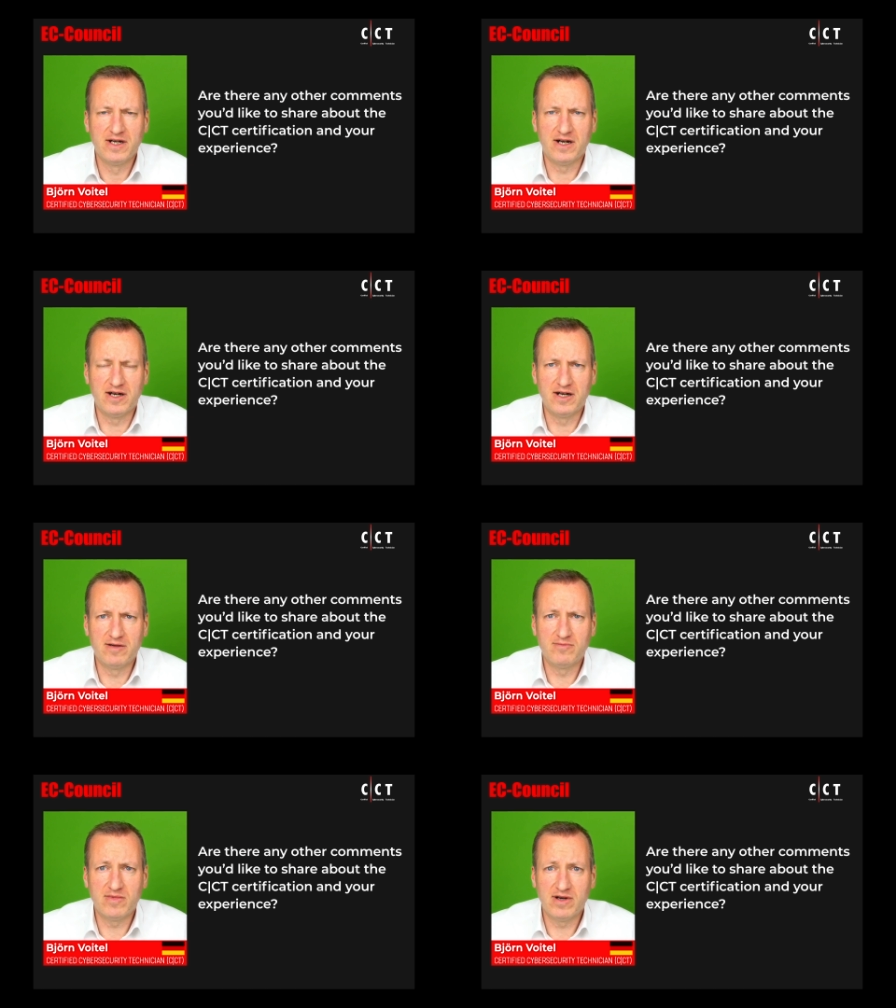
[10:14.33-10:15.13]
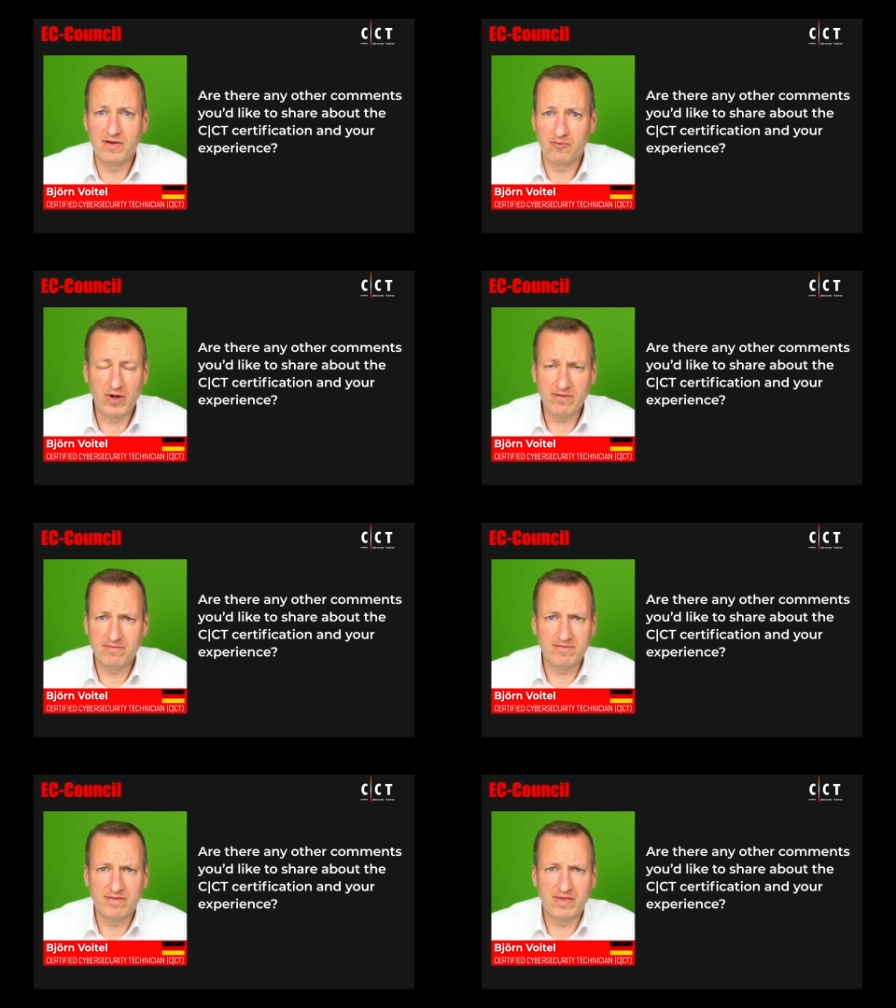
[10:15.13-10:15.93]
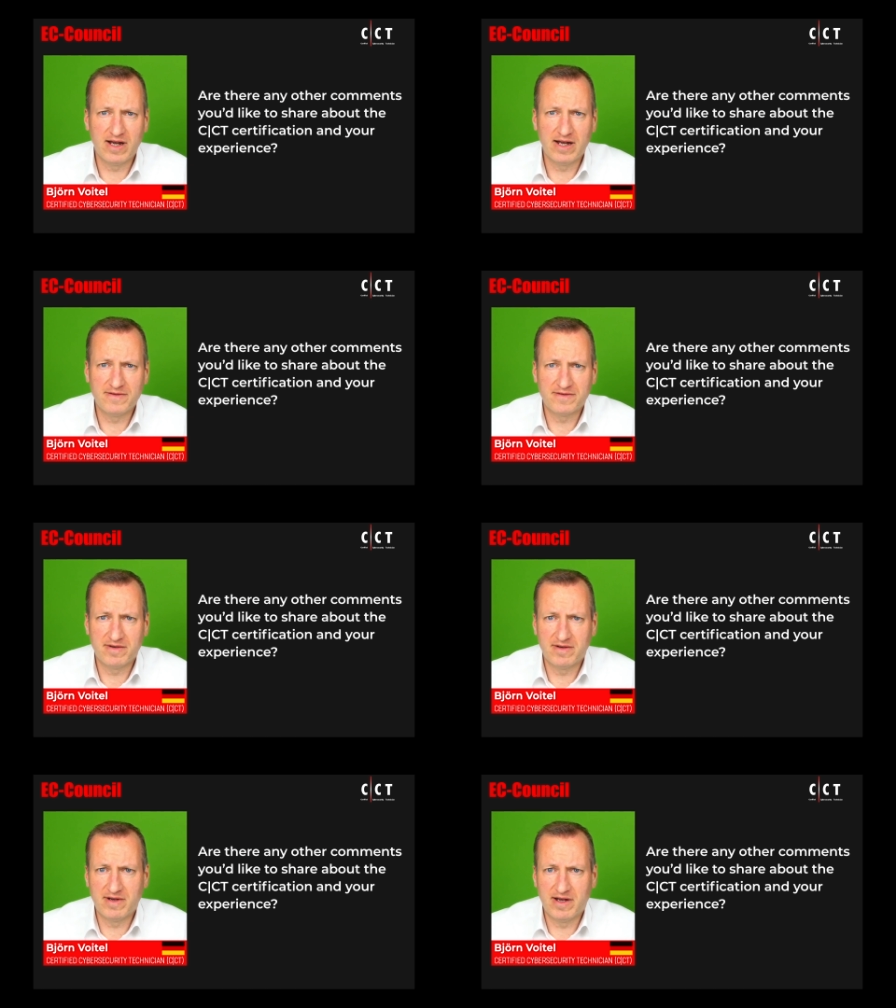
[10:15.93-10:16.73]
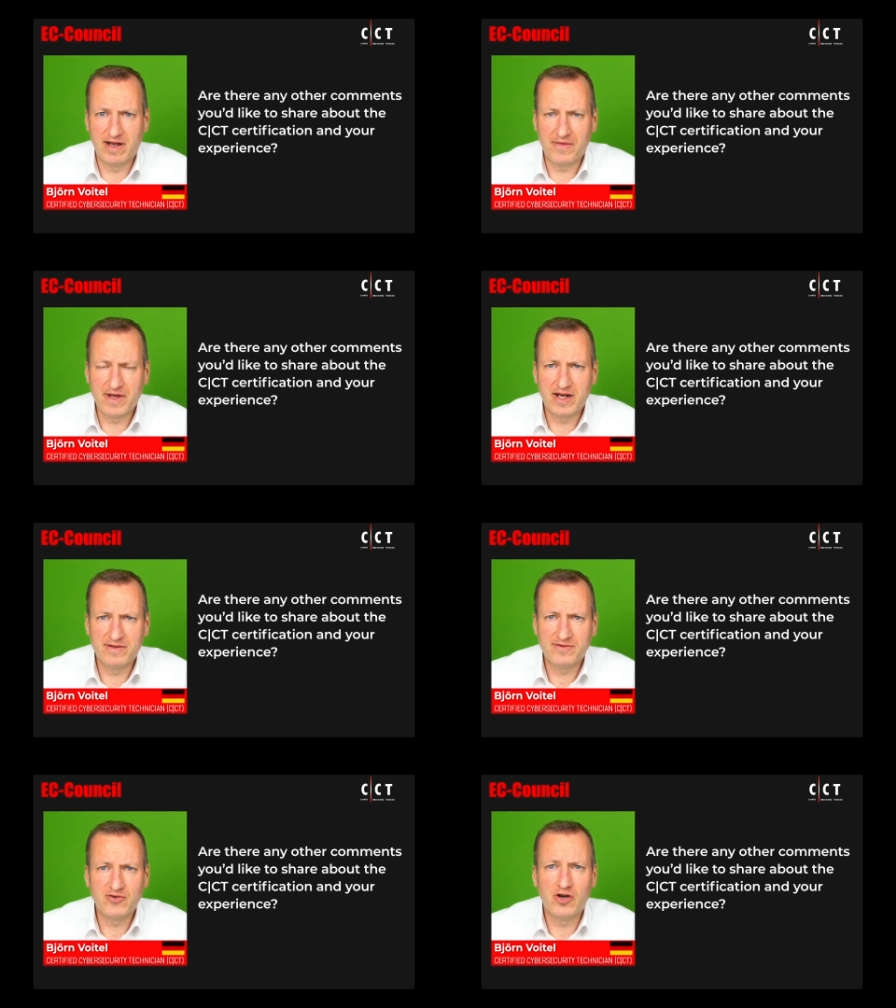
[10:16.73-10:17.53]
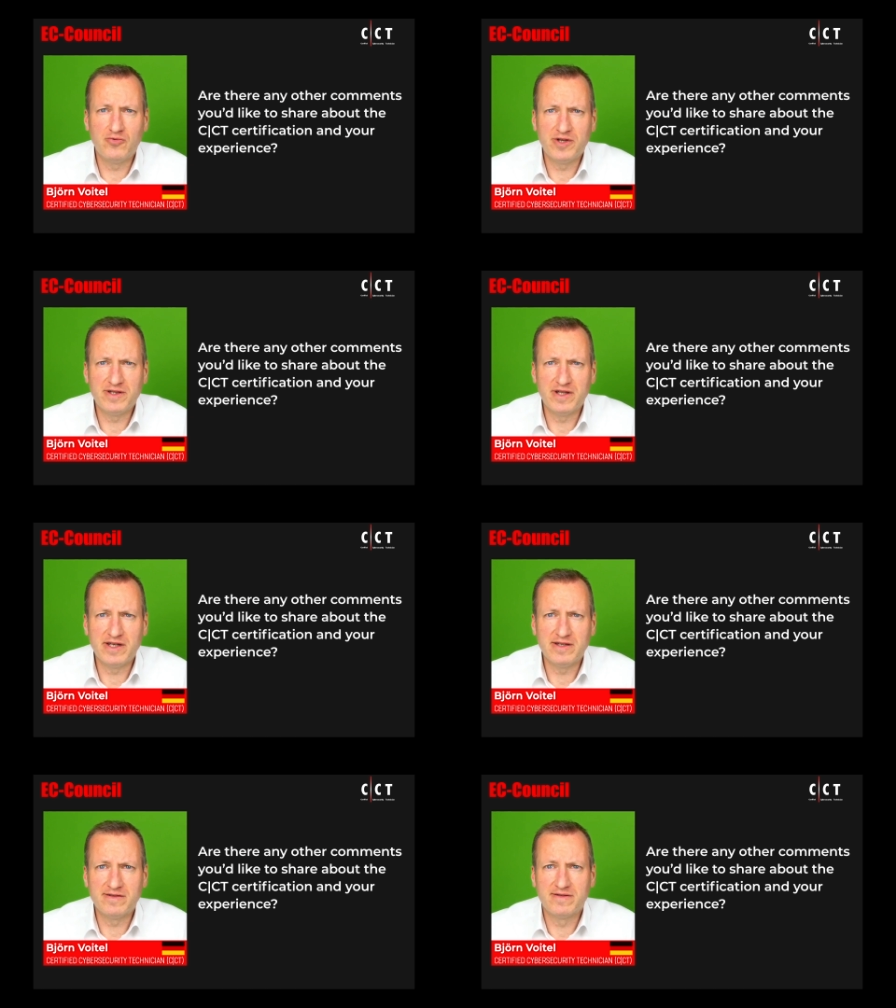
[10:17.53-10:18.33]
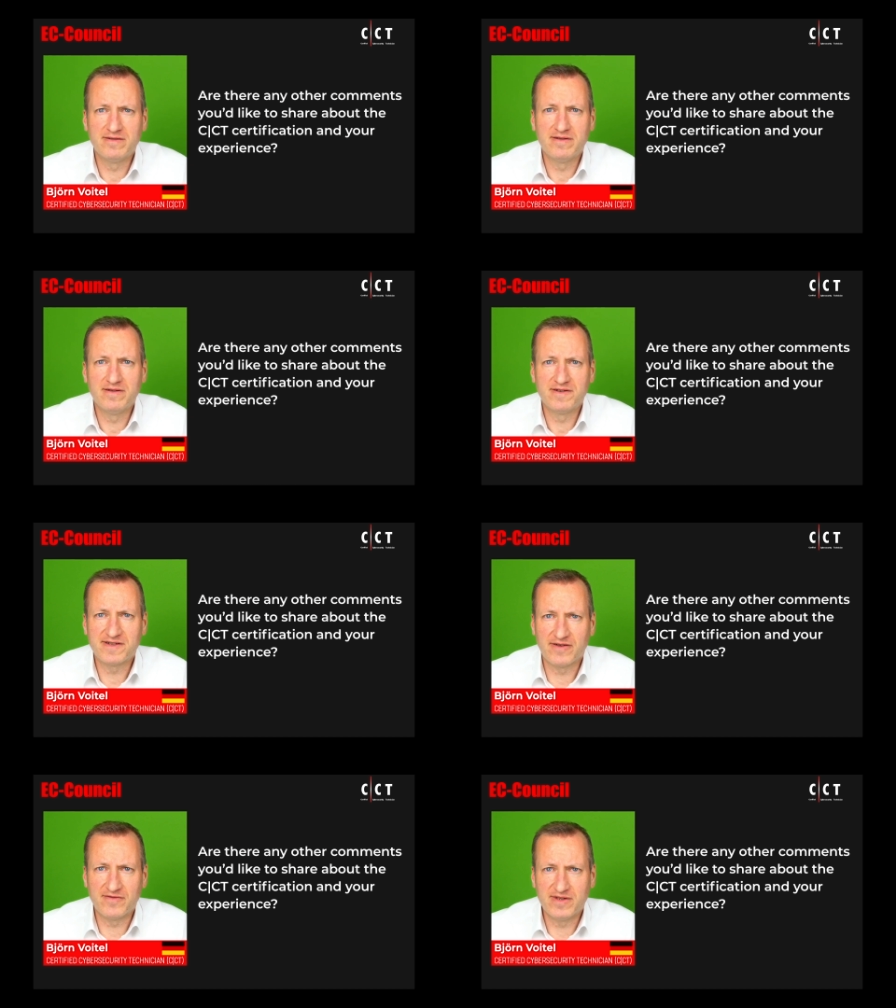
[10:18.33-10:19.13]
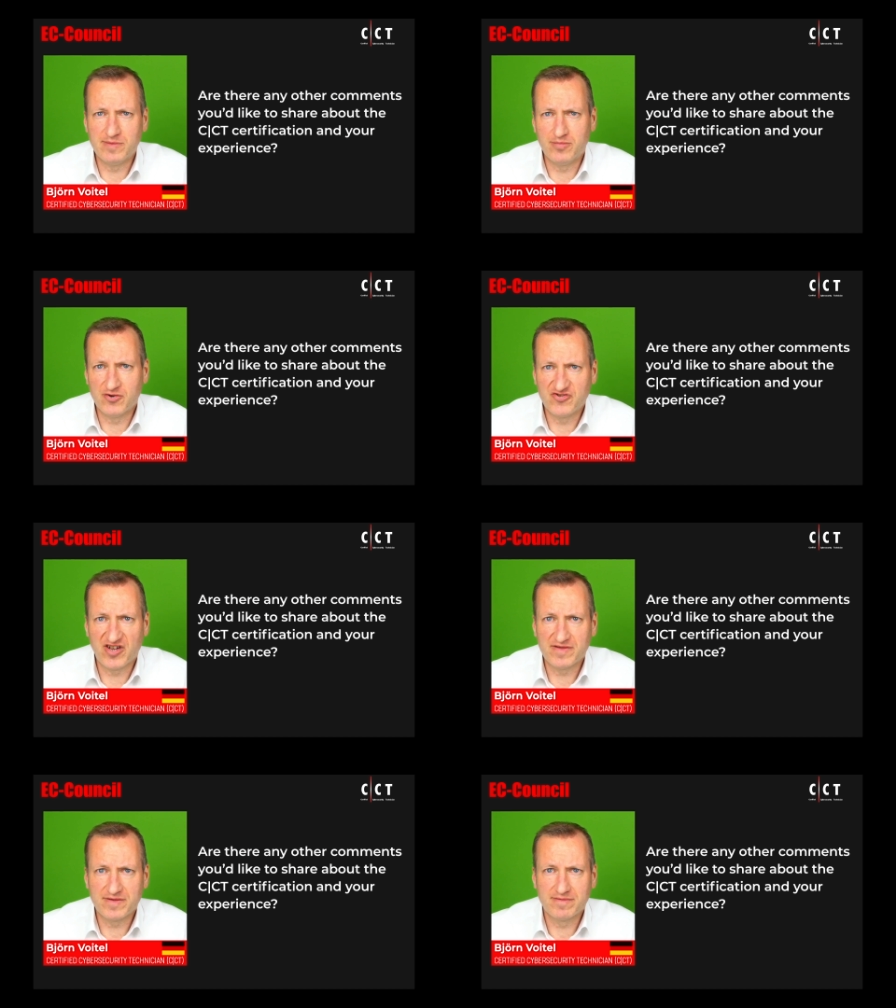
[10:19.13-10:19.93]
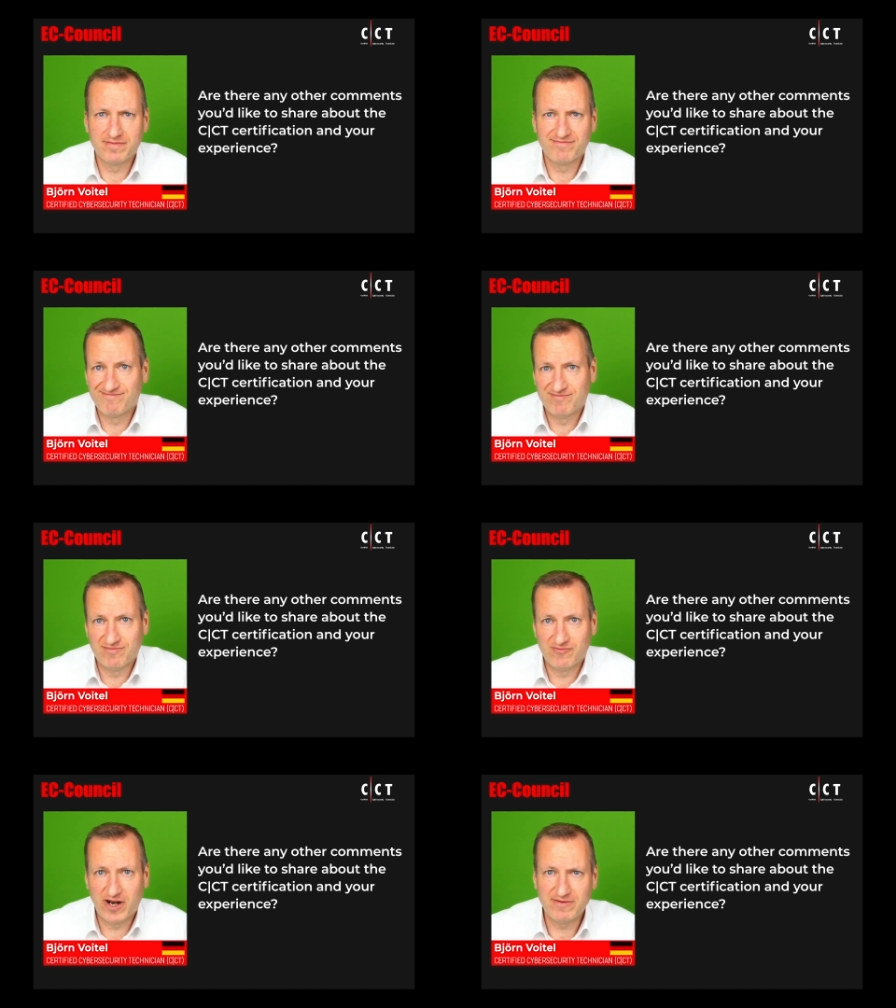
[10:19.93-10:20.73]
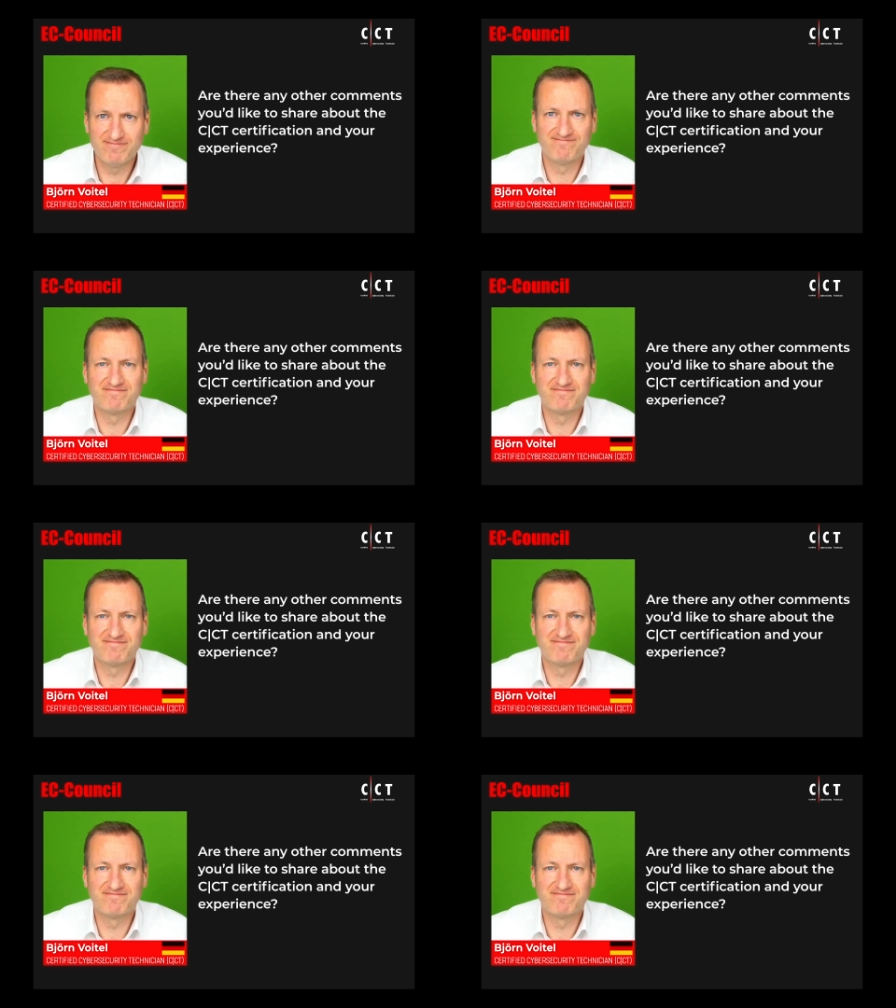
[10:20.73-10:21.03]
Um, well, and at the end, you only need 70%, right?